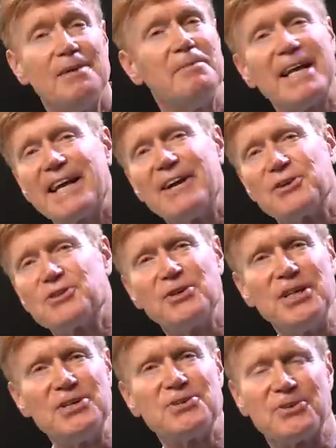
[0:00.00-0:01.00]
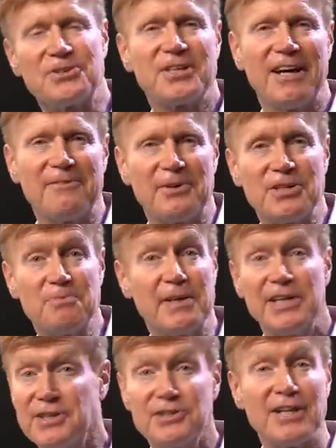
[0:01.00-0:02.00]
Medicare is good insurance coverage, but
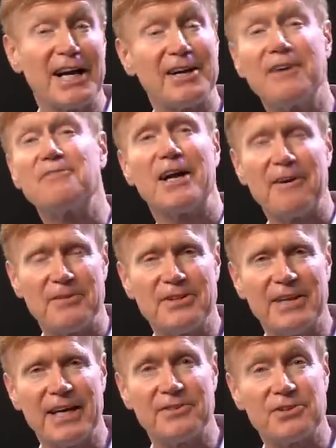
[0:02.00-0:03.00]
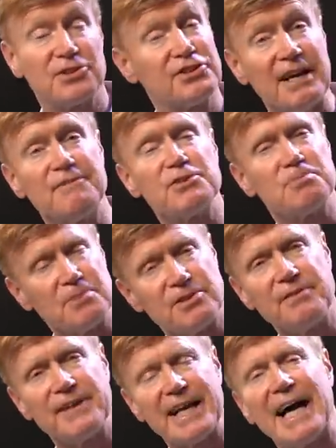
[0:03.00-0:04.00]
it does not cover everything. There's 7
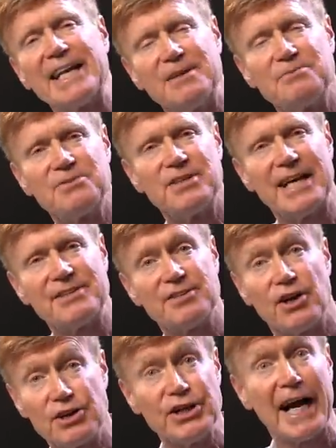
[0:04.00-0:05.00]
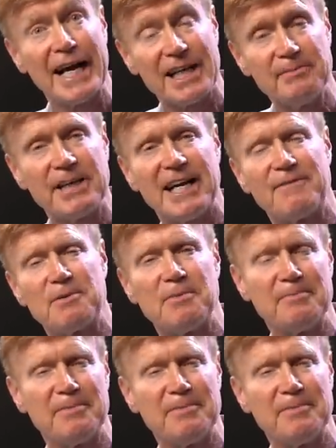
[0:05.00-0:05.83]
specific items that are not going to be covered by